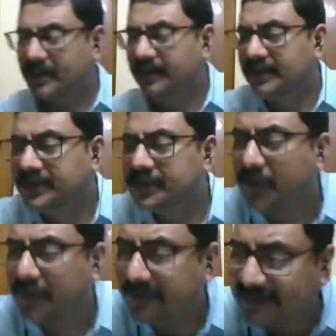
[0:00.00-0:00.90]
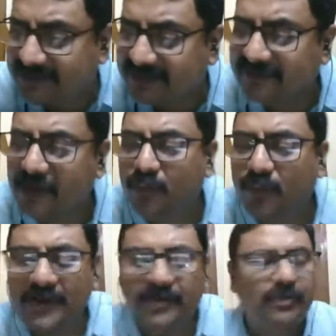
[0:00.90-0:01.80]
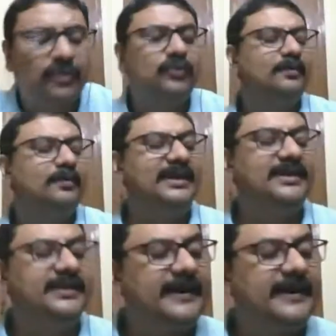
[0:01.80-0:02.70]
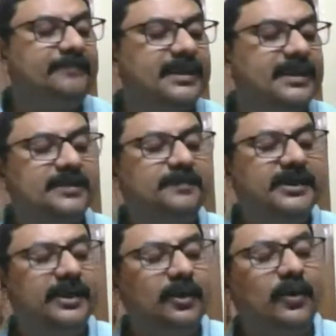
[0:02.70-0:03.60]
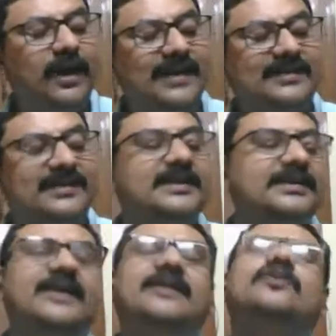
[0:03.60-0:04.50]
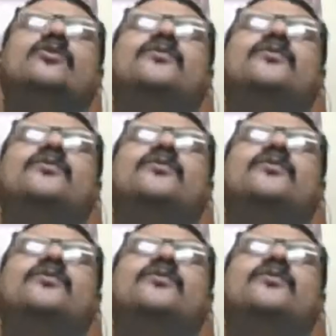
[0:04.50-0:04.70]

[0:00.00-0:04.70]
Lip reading: So that's round 1 to Belinda. Spadillo has taken over